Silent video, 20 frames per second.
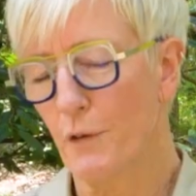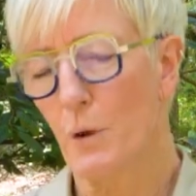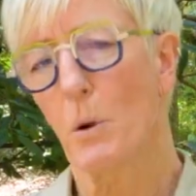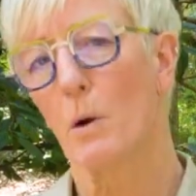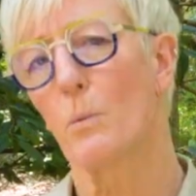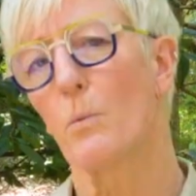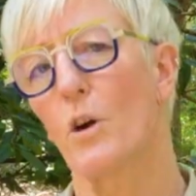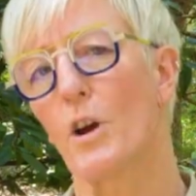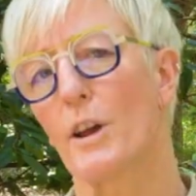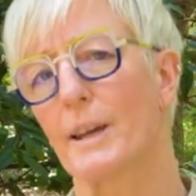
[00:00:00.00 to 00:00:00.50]
you
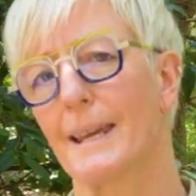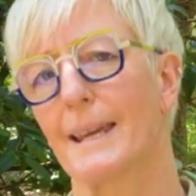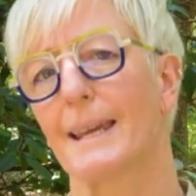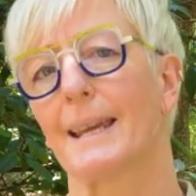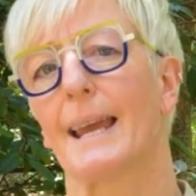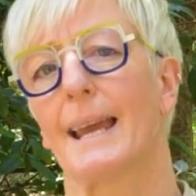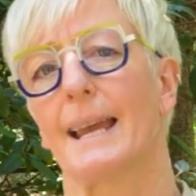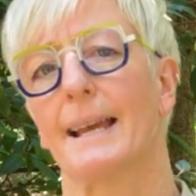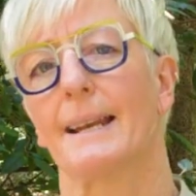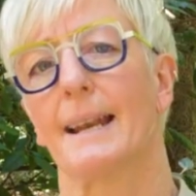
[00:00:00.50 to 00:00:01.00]
are
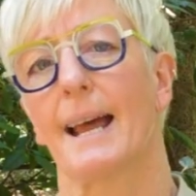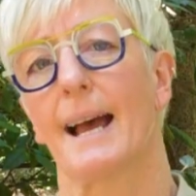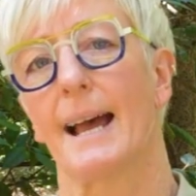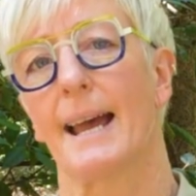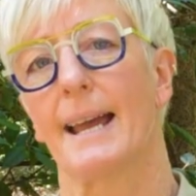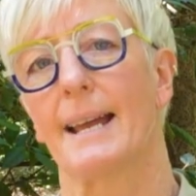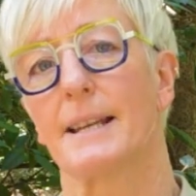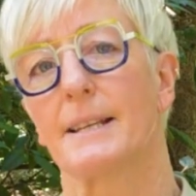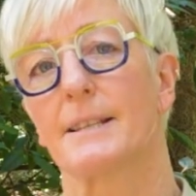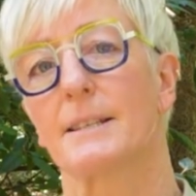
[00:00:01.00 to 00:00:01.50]
working in
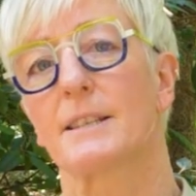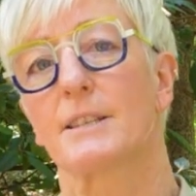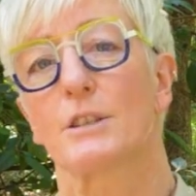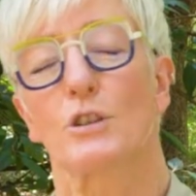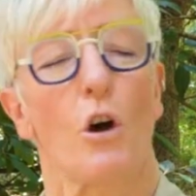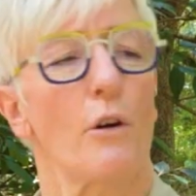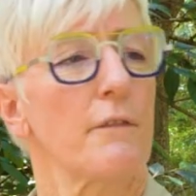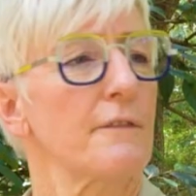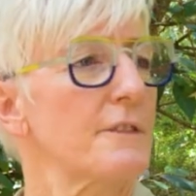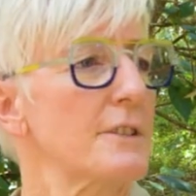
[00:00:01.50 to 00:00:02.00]
a
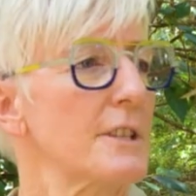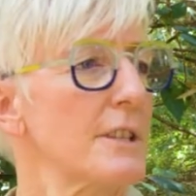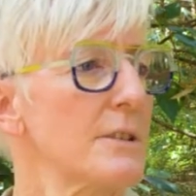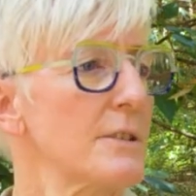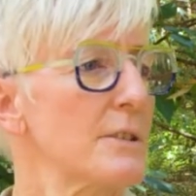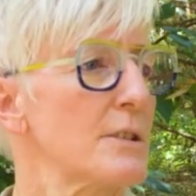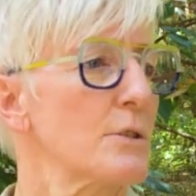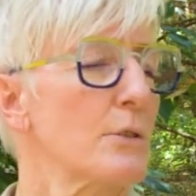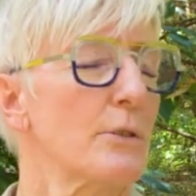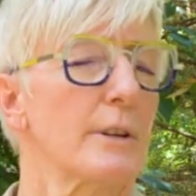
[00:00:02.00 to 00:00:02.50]
soft
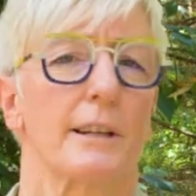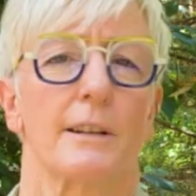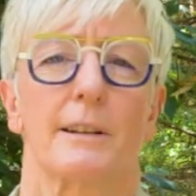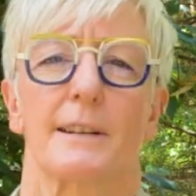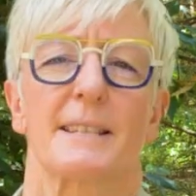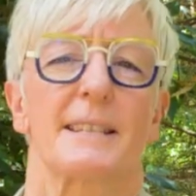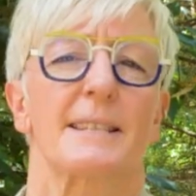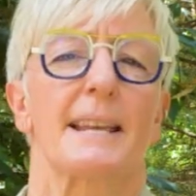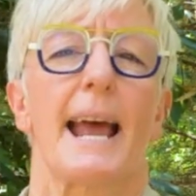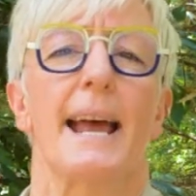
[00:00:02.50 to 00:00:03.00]
soil,
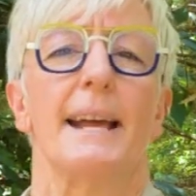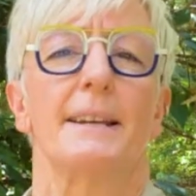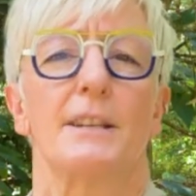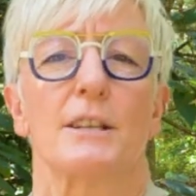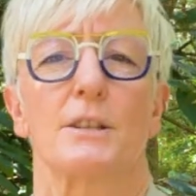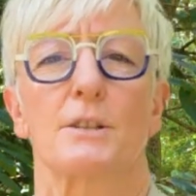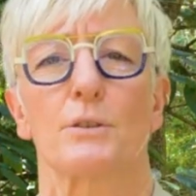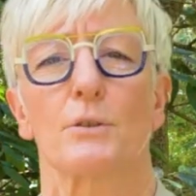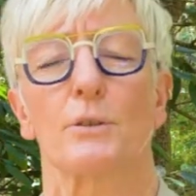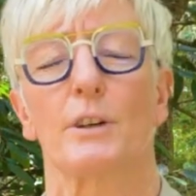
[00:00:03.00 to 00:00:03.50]
sandy
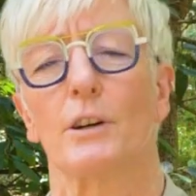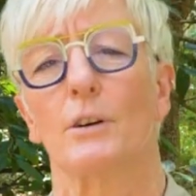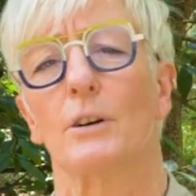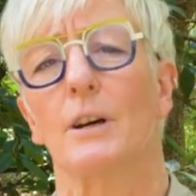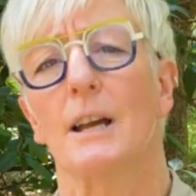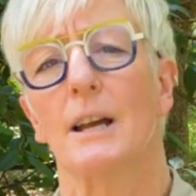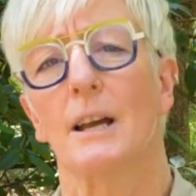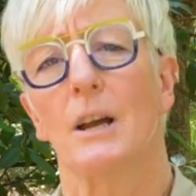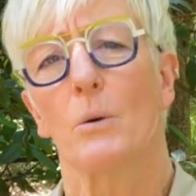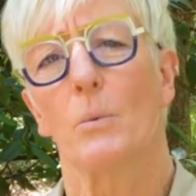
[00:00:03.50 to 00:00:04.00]
soil,
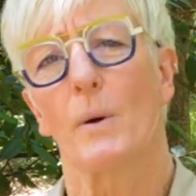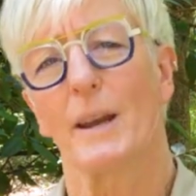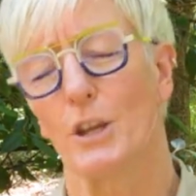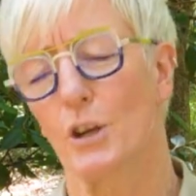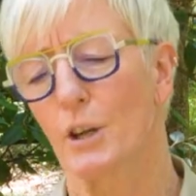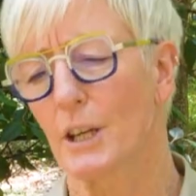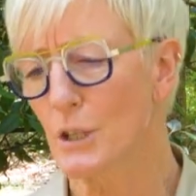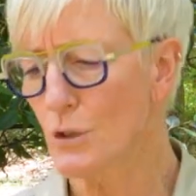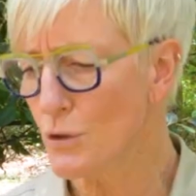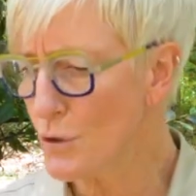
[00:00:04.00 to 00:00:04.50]
where
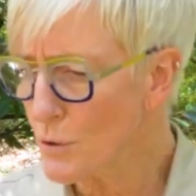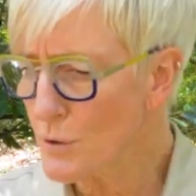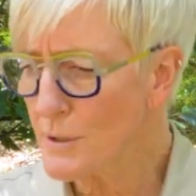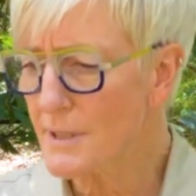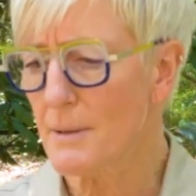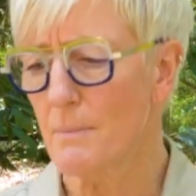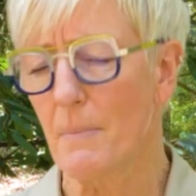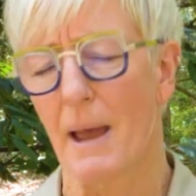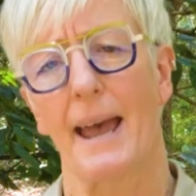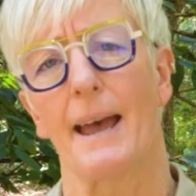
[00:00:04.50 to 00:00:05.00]
you can do
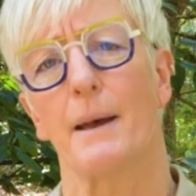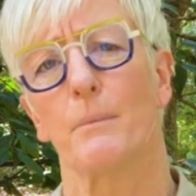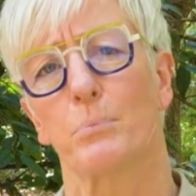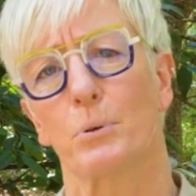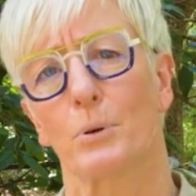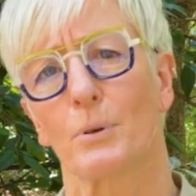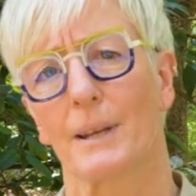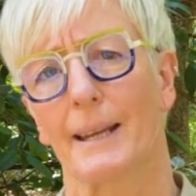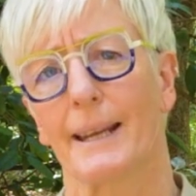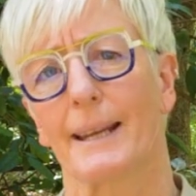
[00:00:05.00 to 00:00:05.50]
some hand
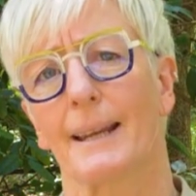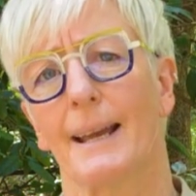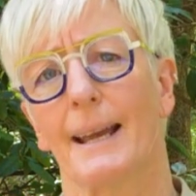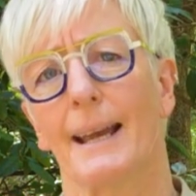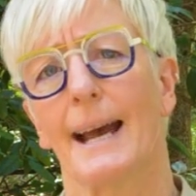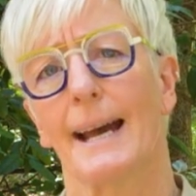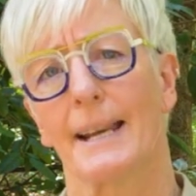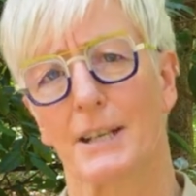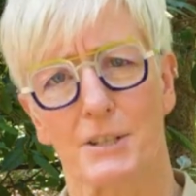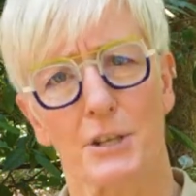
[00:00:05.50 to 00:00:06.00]
pulling
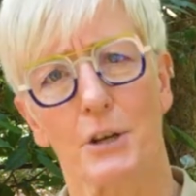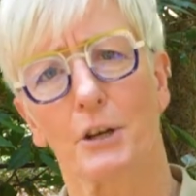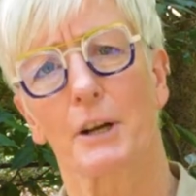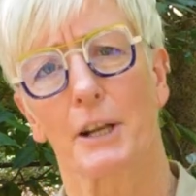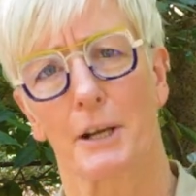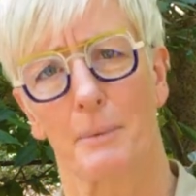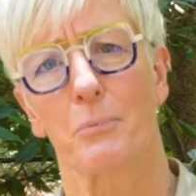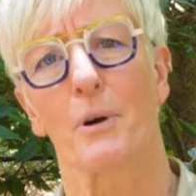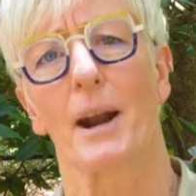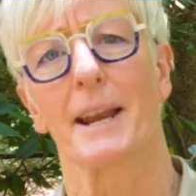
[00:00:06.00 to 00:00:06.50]
and it's not
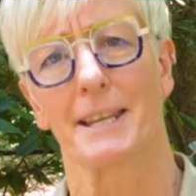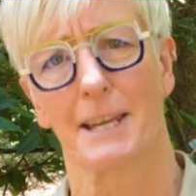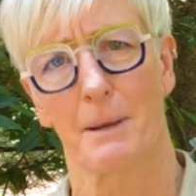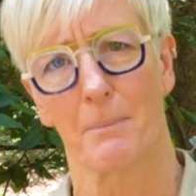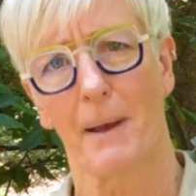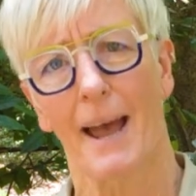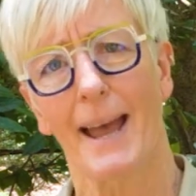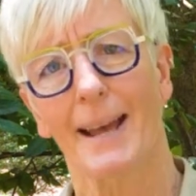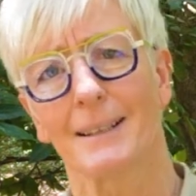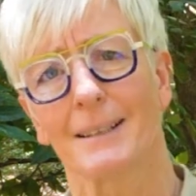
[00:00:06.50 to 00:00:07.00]
going to break your
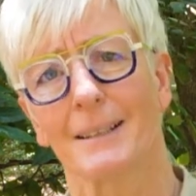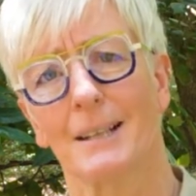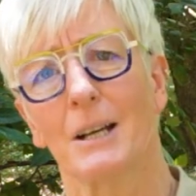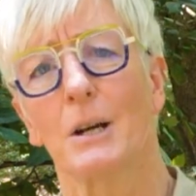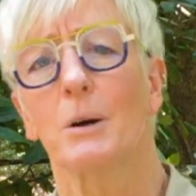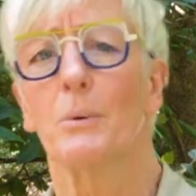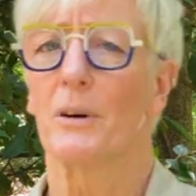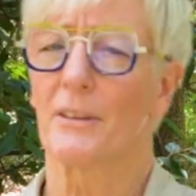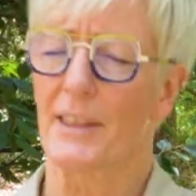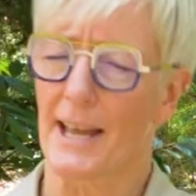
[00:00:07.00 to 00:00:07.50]
back,
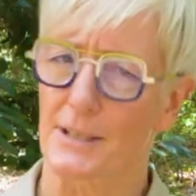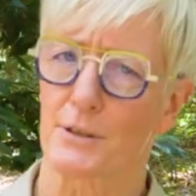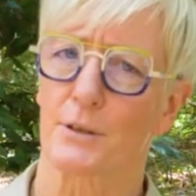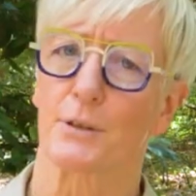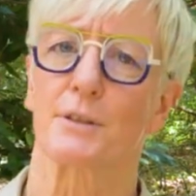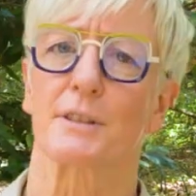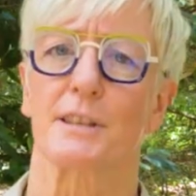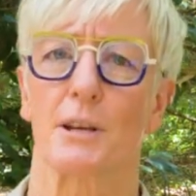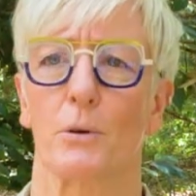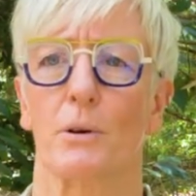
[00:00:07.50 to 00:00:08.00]
well, that's
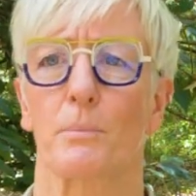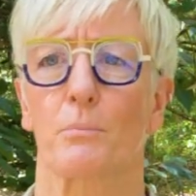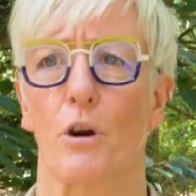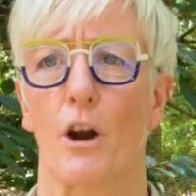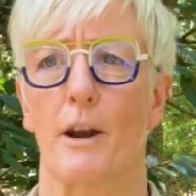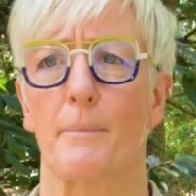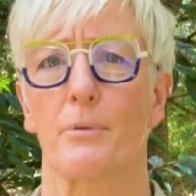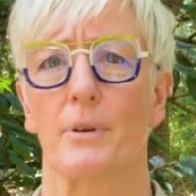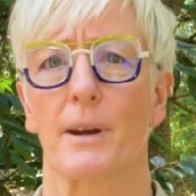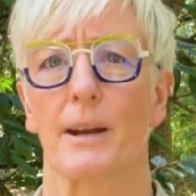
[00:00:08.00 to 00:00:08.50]
also
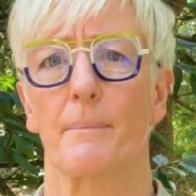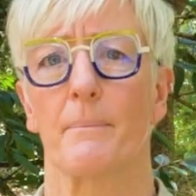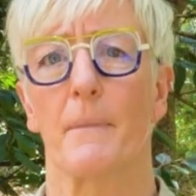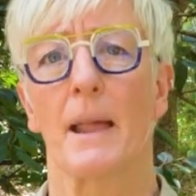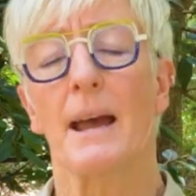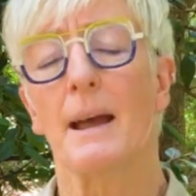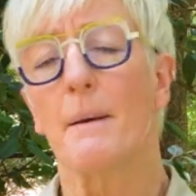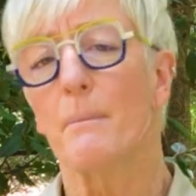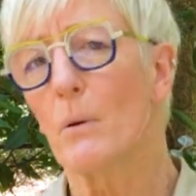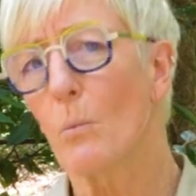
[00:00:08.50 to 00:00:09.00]
appropriate.
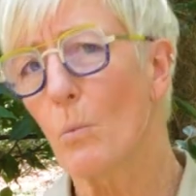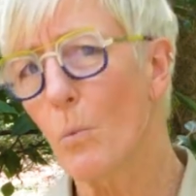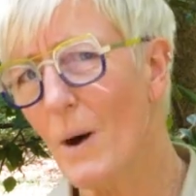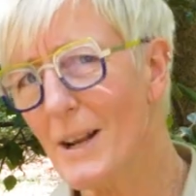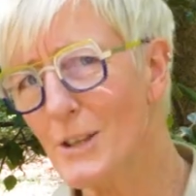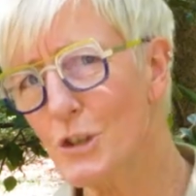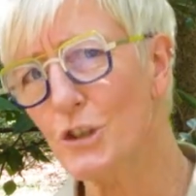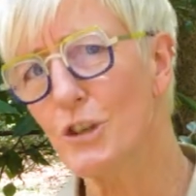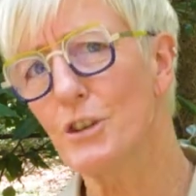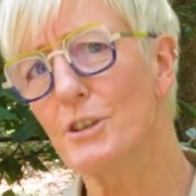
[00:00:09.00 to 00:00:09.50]
But
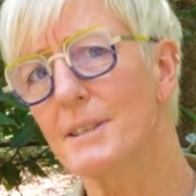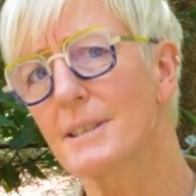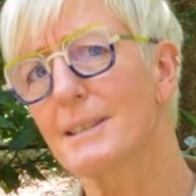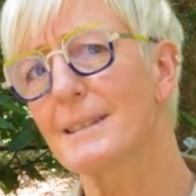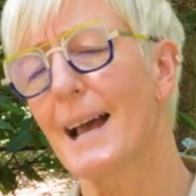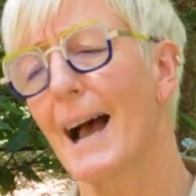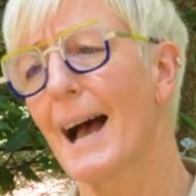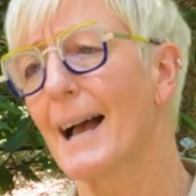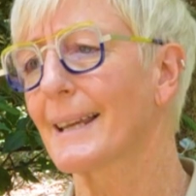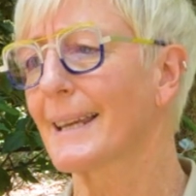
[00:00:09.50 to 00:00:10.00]
once you
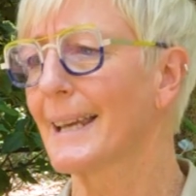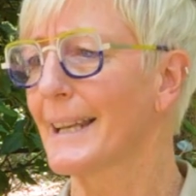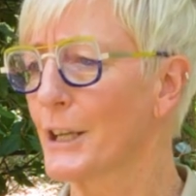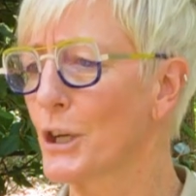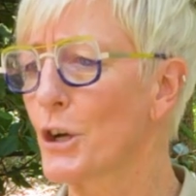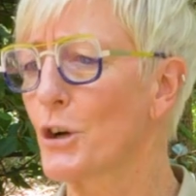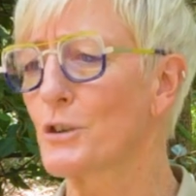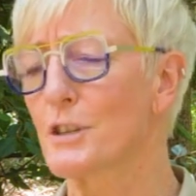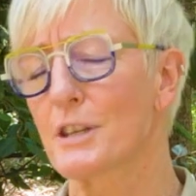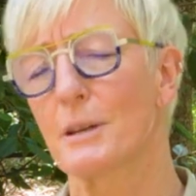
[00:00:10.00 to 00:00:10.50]
start
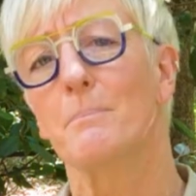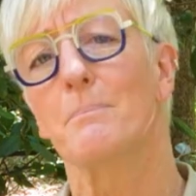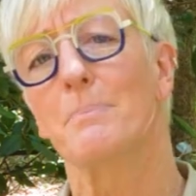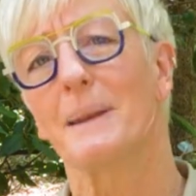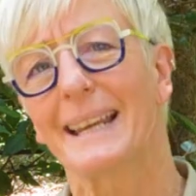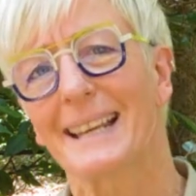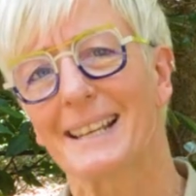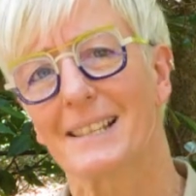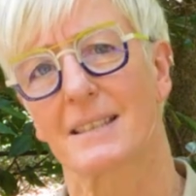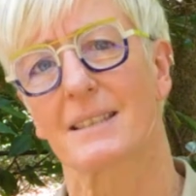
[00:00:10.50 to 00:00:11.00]
getting onto
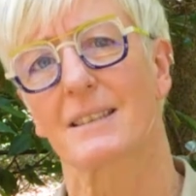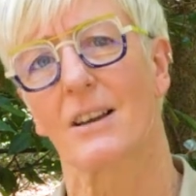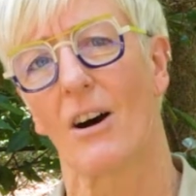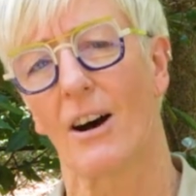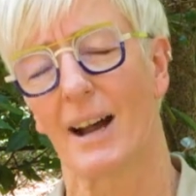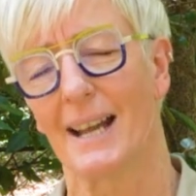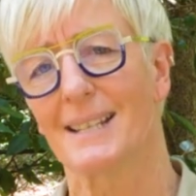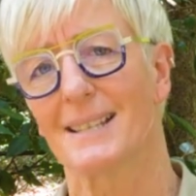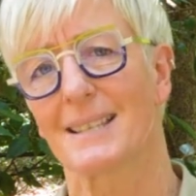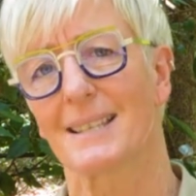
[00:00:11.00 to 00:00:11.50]
bigger
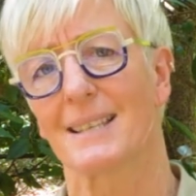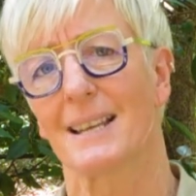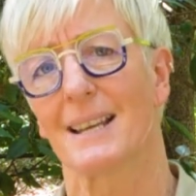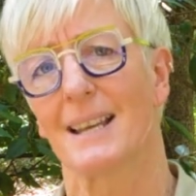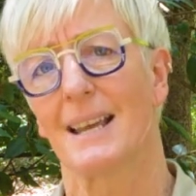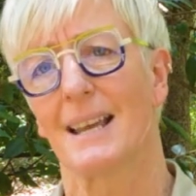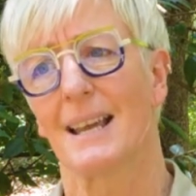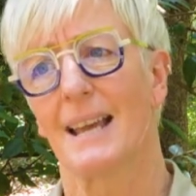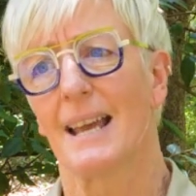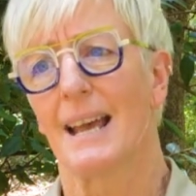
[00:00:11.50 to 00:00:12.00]
sites,
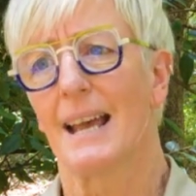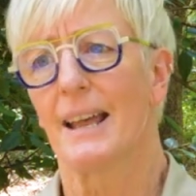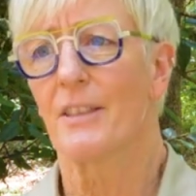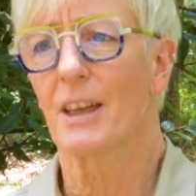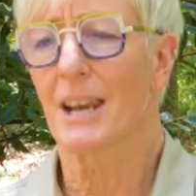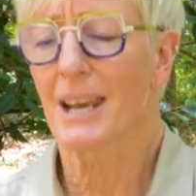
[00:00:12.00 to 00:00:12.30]
the